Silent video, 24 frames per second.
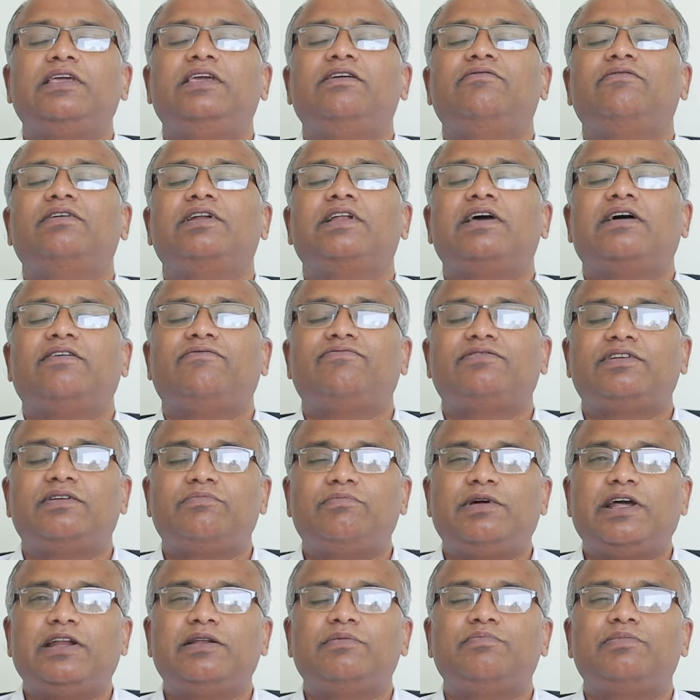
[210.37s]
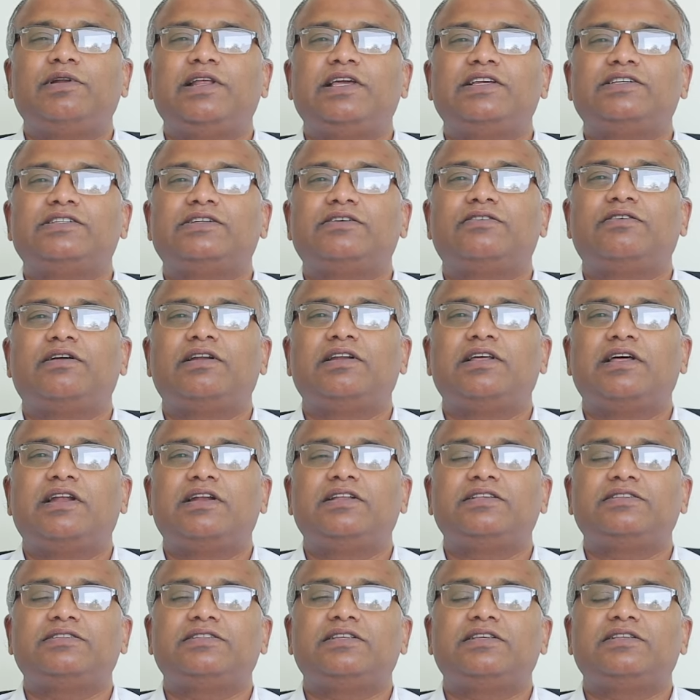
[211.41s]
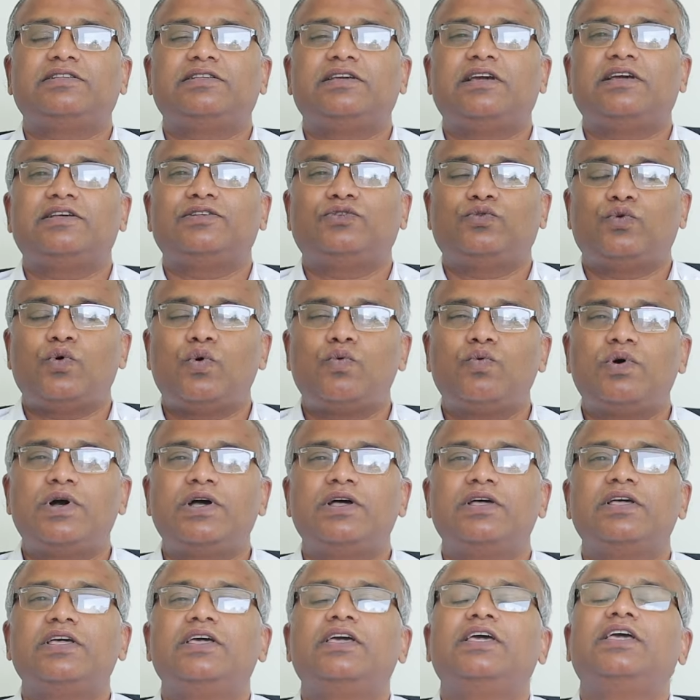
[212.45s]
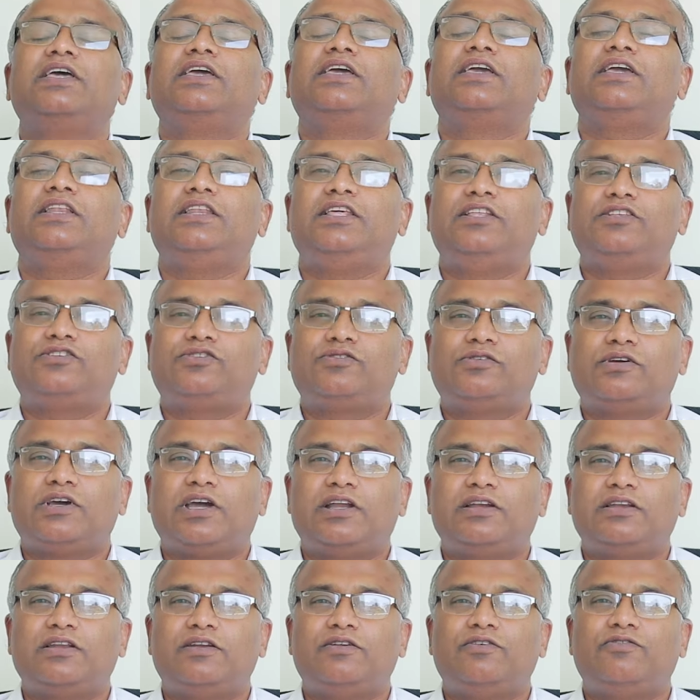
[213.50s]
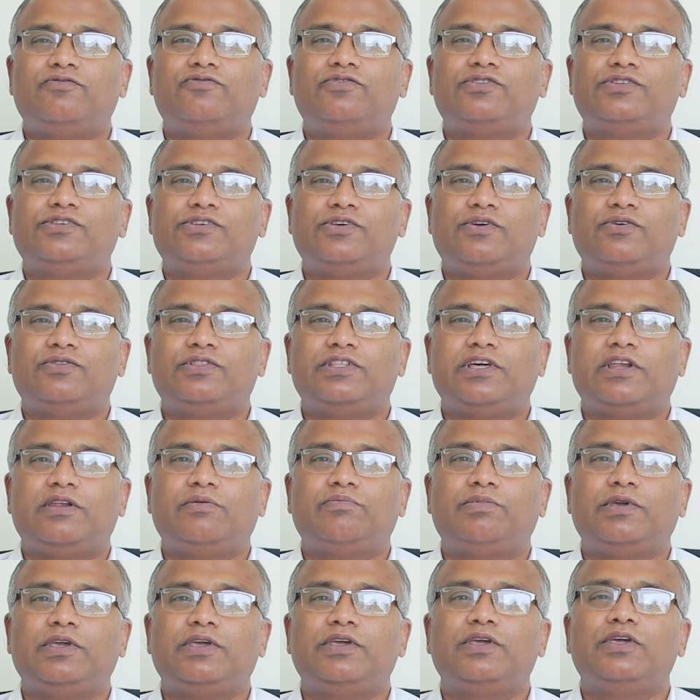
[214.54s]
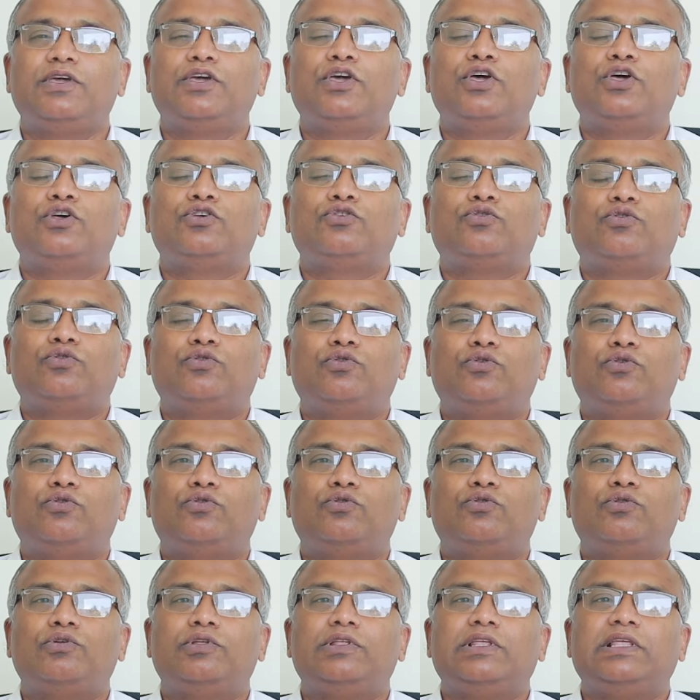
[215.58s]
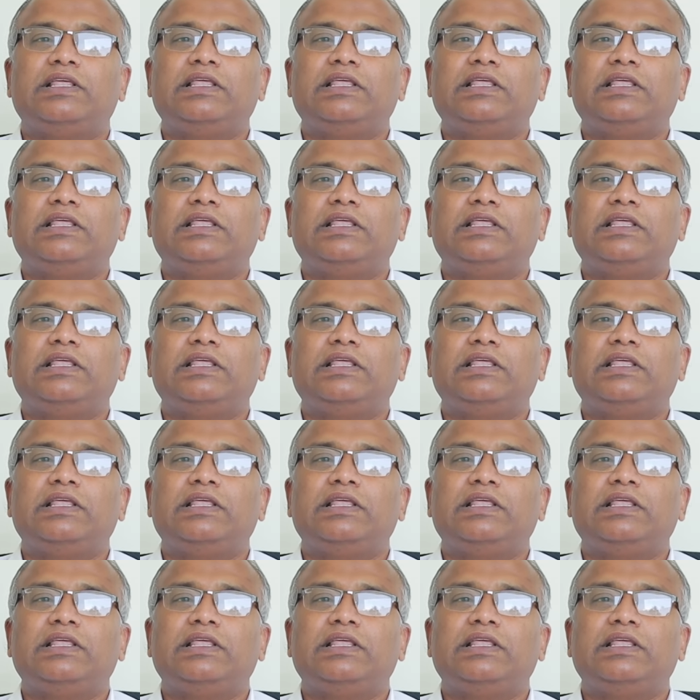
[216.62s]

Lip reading: Even after manipulation under anesthesia is over, he needs to continue physiotherapy. So